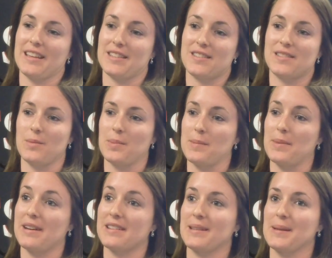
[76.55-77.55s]
It's super
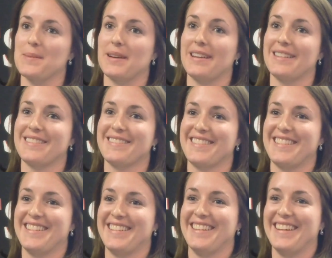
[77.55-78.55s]
embarrassing,
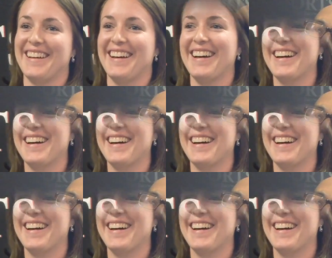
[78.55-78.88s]
but.